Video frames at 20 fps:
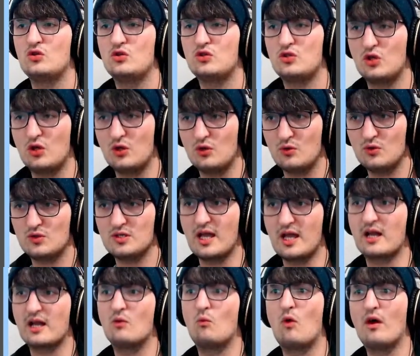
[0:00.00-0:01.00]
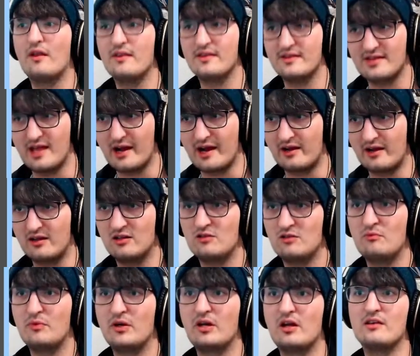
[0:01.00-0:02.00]
2 seconds, 1 second
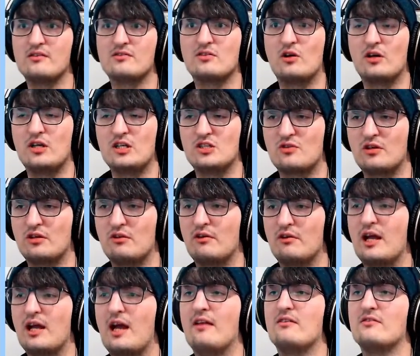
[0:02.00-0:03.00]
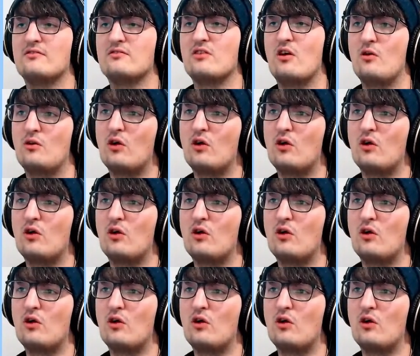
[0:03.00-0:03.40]
because cookies trigger again, so